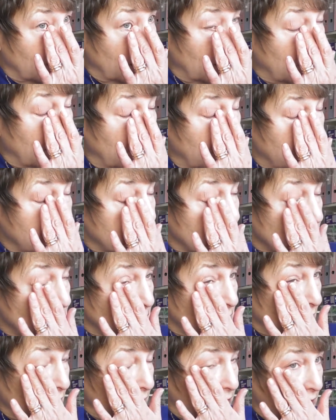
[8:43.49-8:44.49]
I'm going
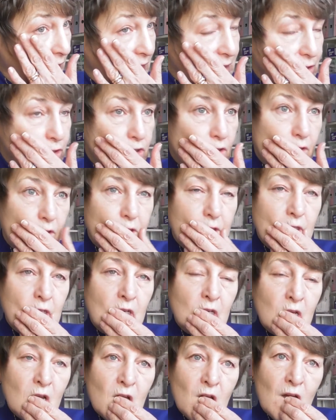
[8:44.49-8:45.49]
to get that done,
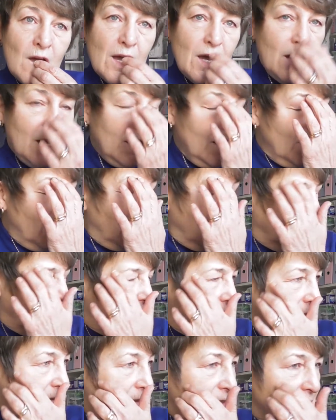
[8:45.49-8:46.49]

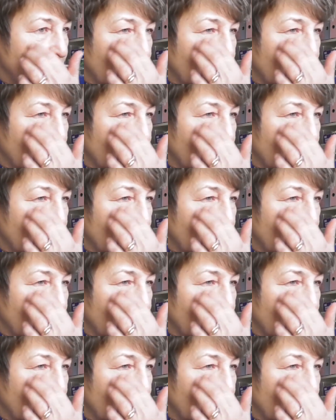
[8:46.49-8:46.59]
and